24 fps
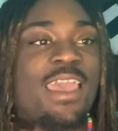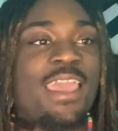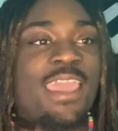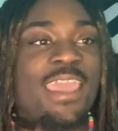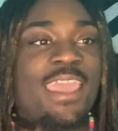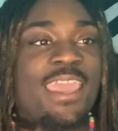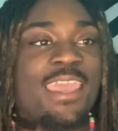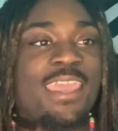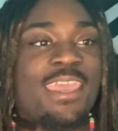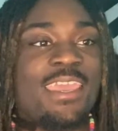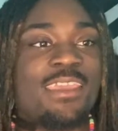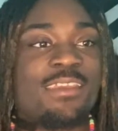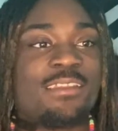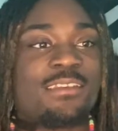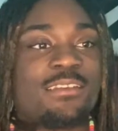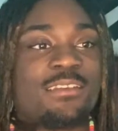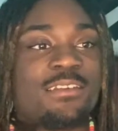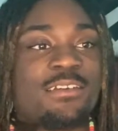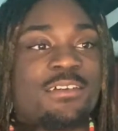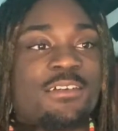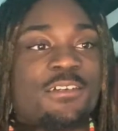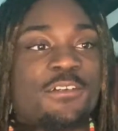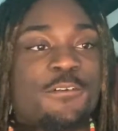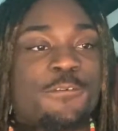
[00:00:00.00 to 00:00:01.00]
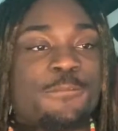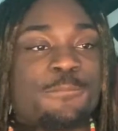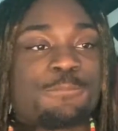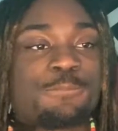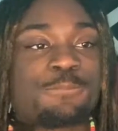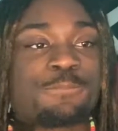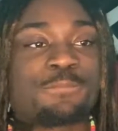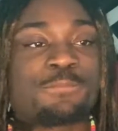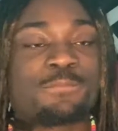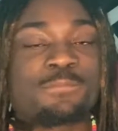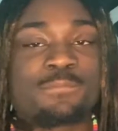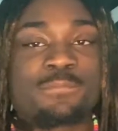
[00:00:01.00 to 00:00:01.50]
and
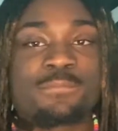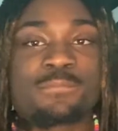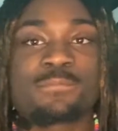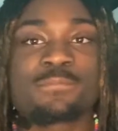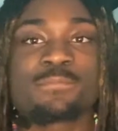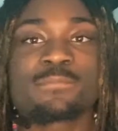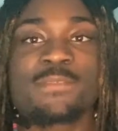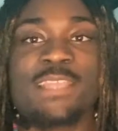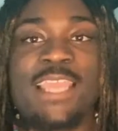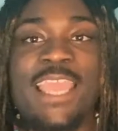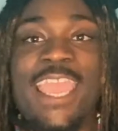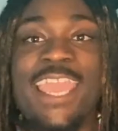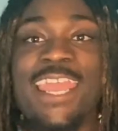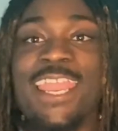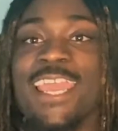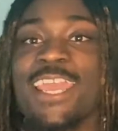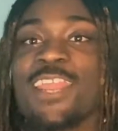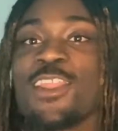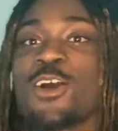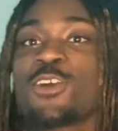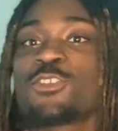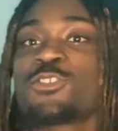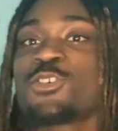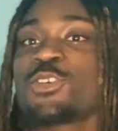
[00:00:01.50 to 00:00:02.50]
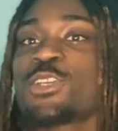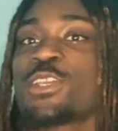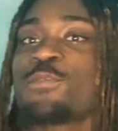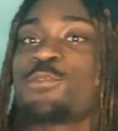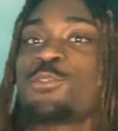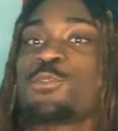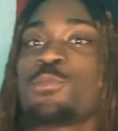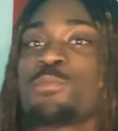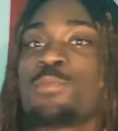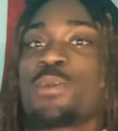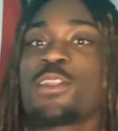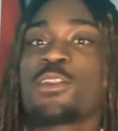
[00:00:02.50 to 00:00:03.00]
I can also give
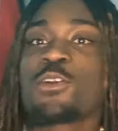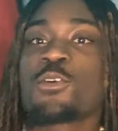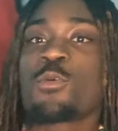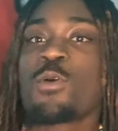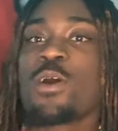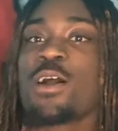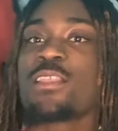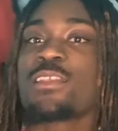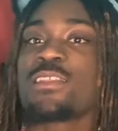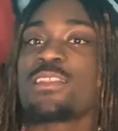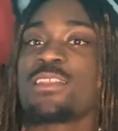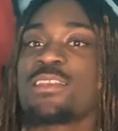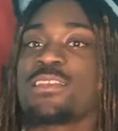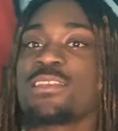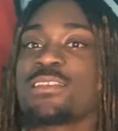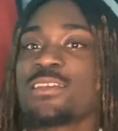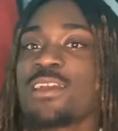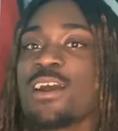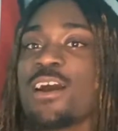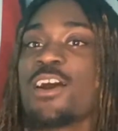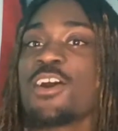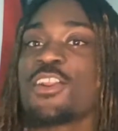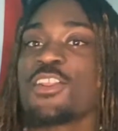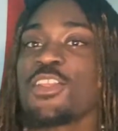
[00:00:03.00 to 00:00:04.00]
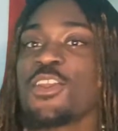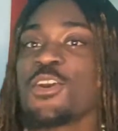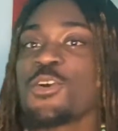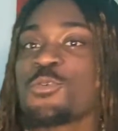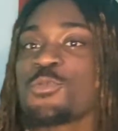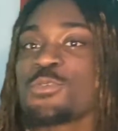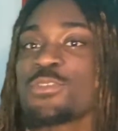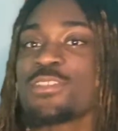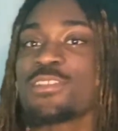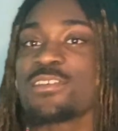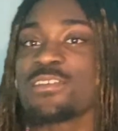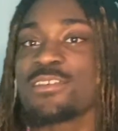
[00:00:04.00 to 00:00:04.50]
you a better quality audio
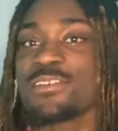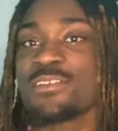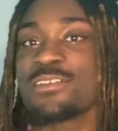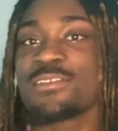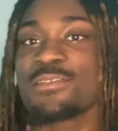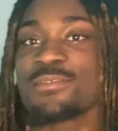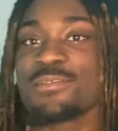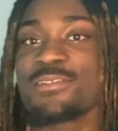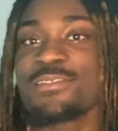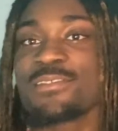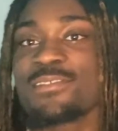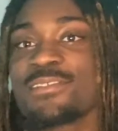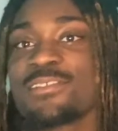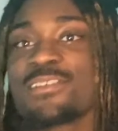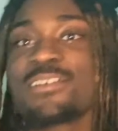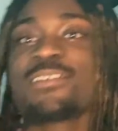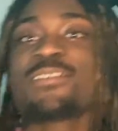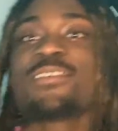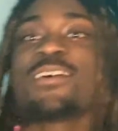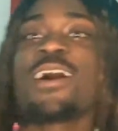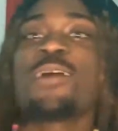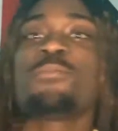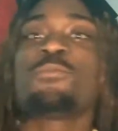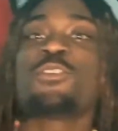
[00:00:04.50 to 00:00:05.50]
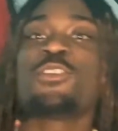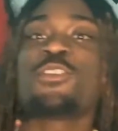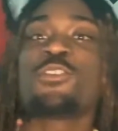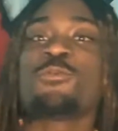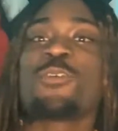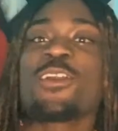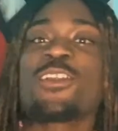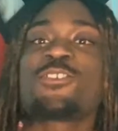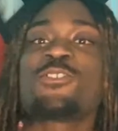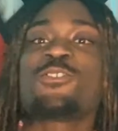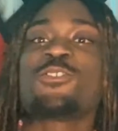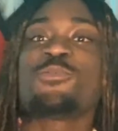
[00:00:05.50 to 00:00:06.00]
with the
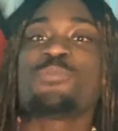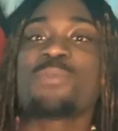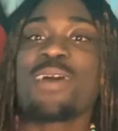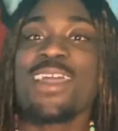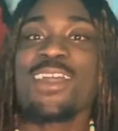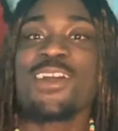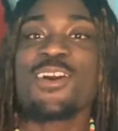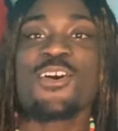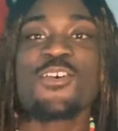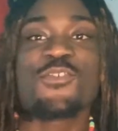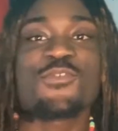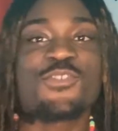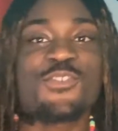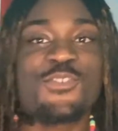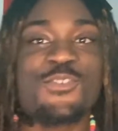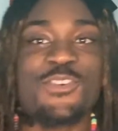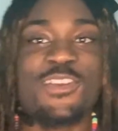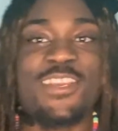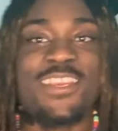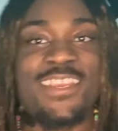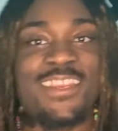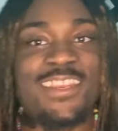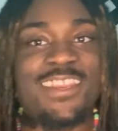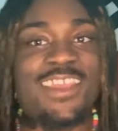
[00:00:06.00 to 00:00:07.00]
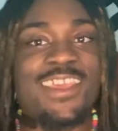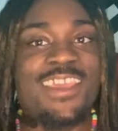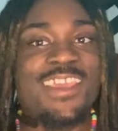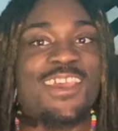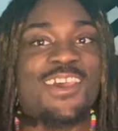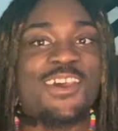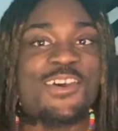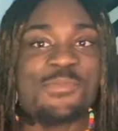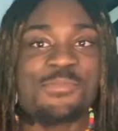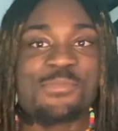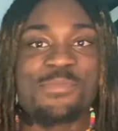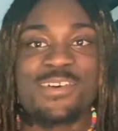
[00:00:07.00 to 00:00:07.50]
omnidirectional mic off screen.
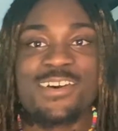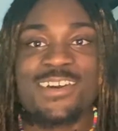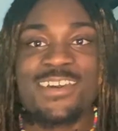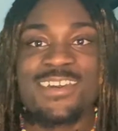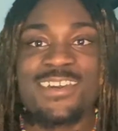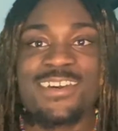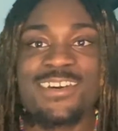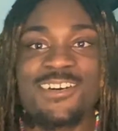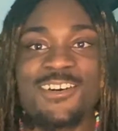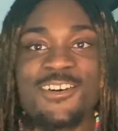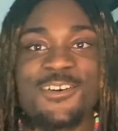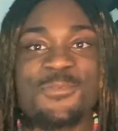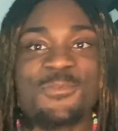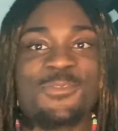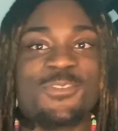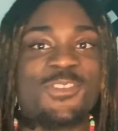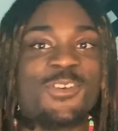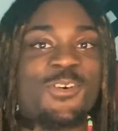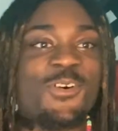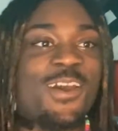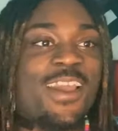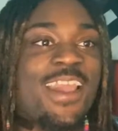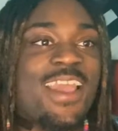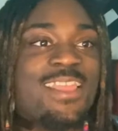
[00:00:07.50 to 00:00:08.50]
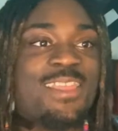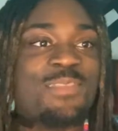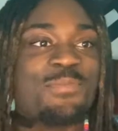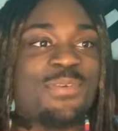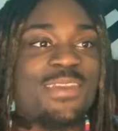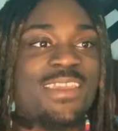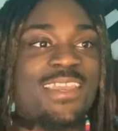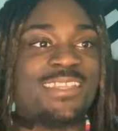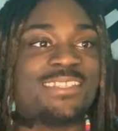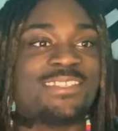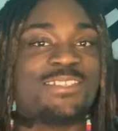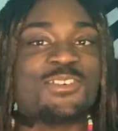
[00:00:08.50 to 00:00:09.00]
But so I got the
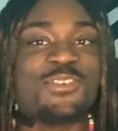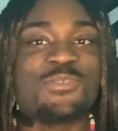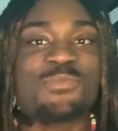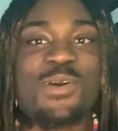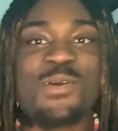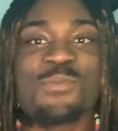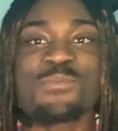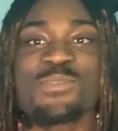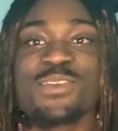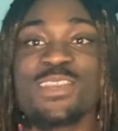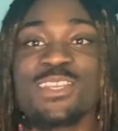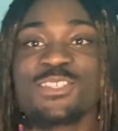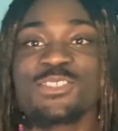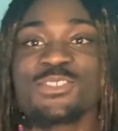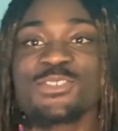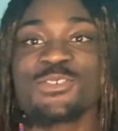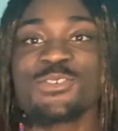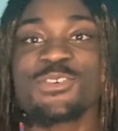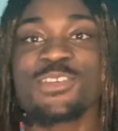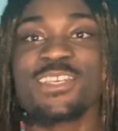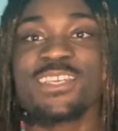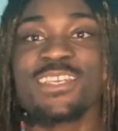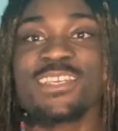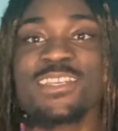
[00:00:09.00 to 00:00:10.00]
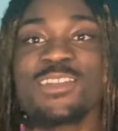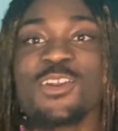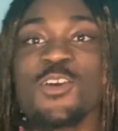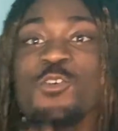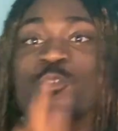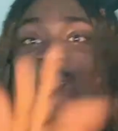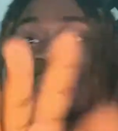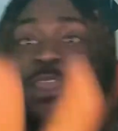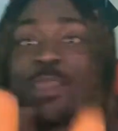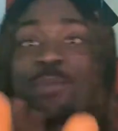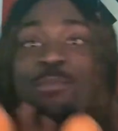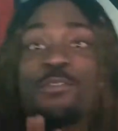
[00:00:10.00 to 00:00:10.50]
pants here on my big screen. Oh
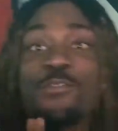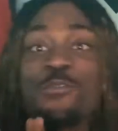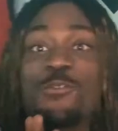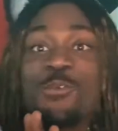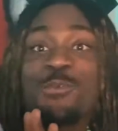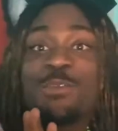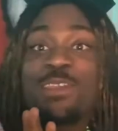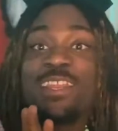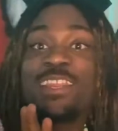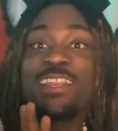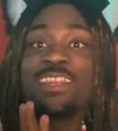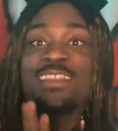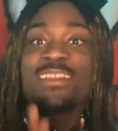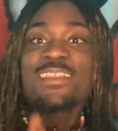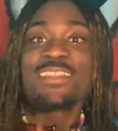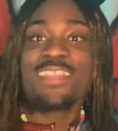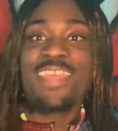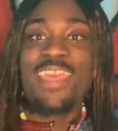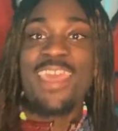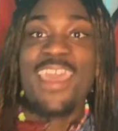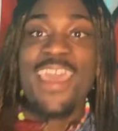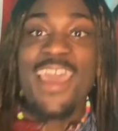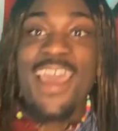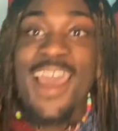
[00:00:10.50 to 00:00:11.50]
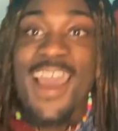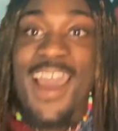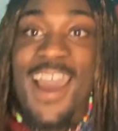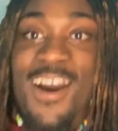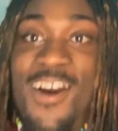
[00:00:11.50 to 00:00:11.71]
wait, before we get into that,